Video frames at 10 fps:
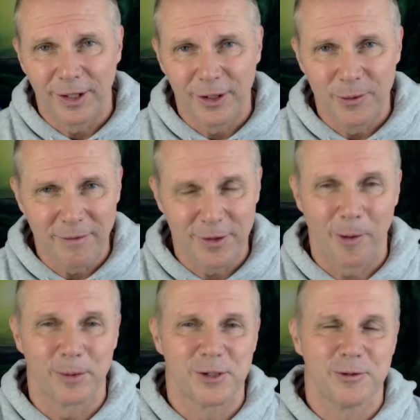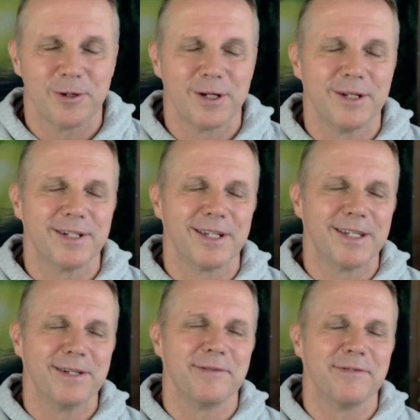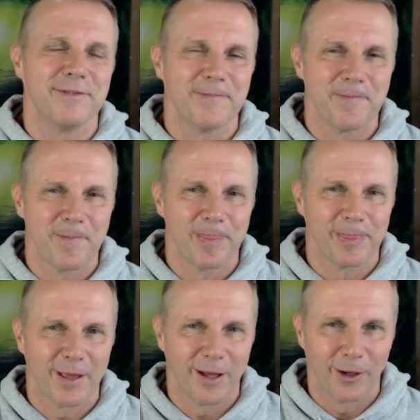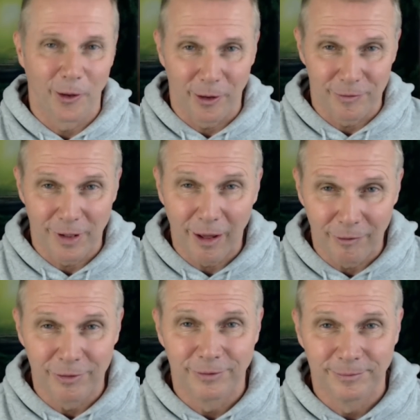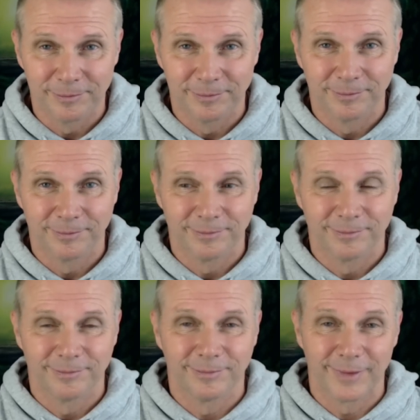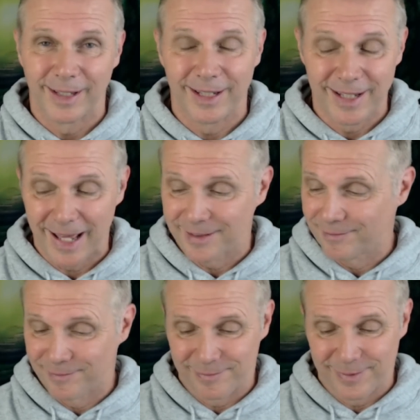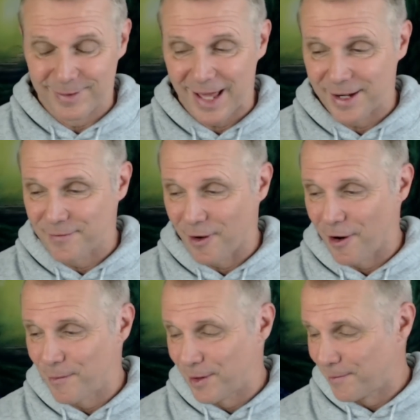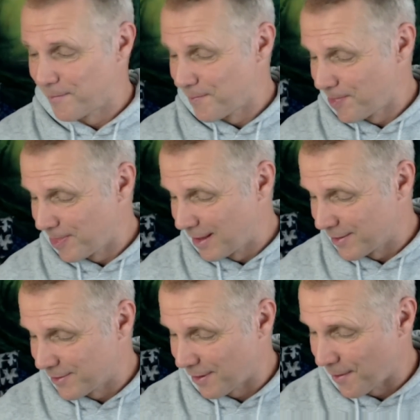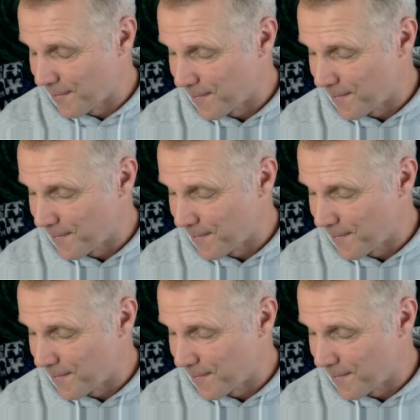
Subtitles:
and you have the opportunity to give a lot of love, in that environment. So,